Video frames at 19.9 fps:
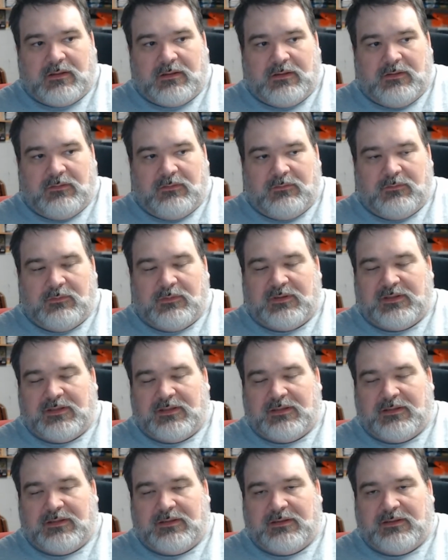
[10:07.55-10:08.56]
you
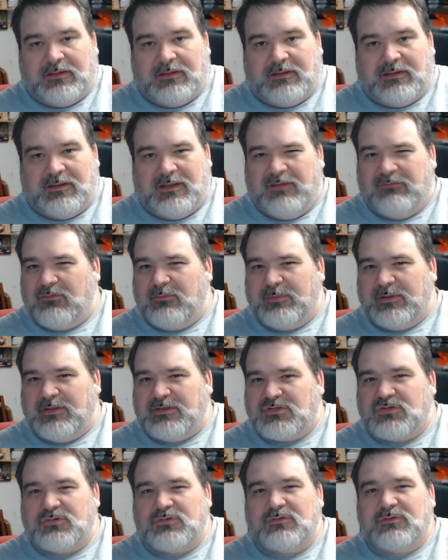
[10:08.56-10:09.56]
will never be
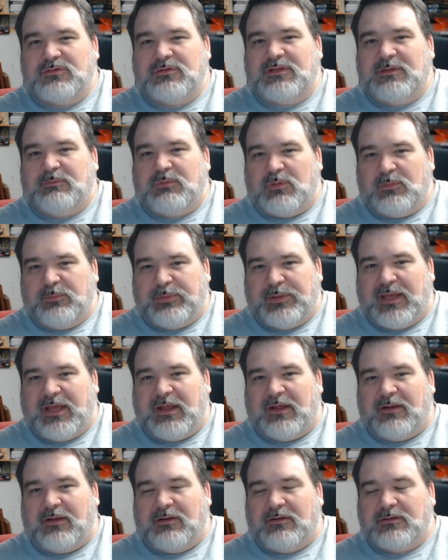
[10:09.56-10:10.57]
truly
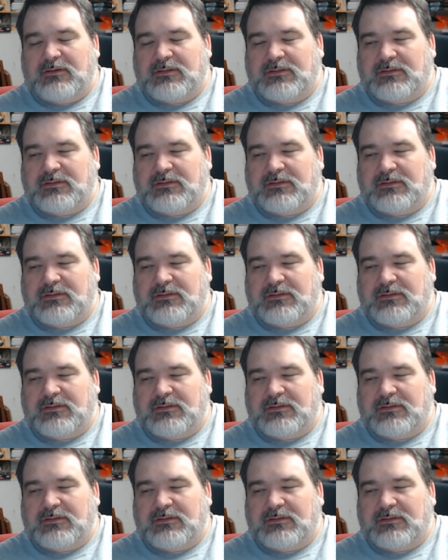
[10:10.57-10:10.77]
prepared